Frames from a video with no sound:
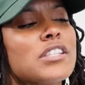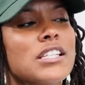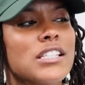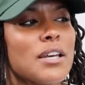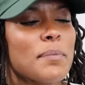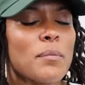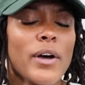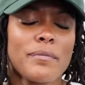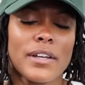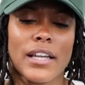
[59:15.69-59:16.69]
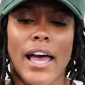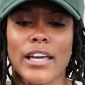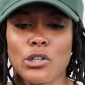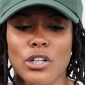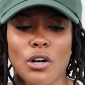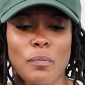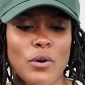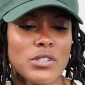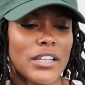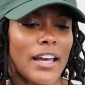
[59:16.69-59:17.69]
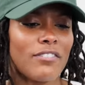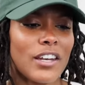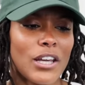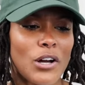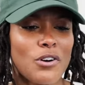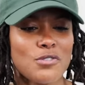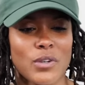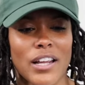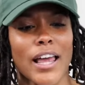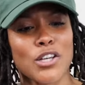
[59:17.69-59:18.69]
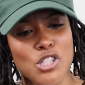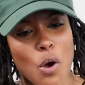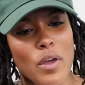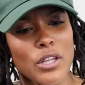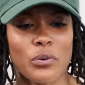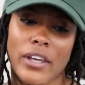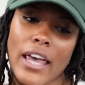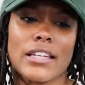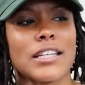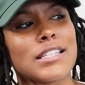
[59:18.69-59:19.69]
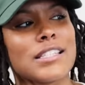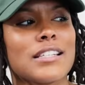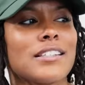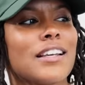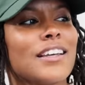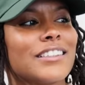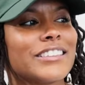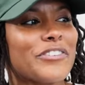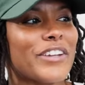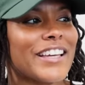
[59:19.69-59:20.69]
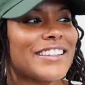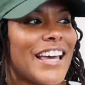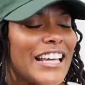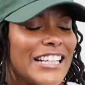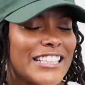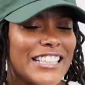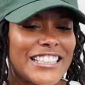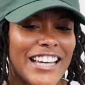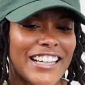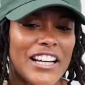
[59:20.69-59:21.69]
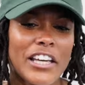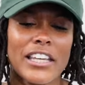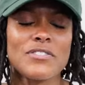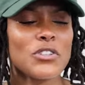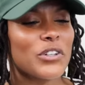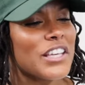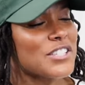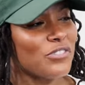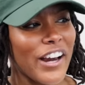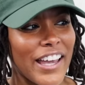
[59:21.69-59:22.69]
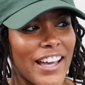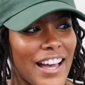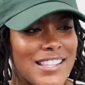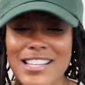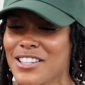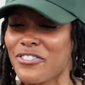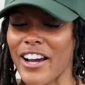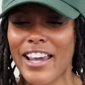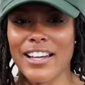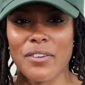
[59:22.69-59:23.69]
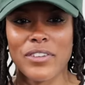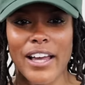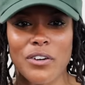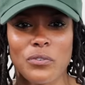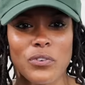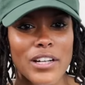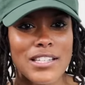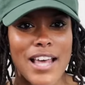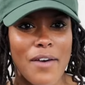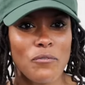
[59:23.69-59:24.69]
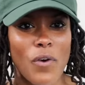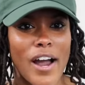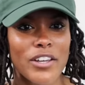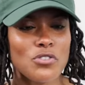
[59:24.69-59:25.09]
since then, people have been like, you know, posting like videos where they like showing little gayness and stuff like that. And then like him going to his rant, I seen the rant, and I'm like, what is happening? Why are you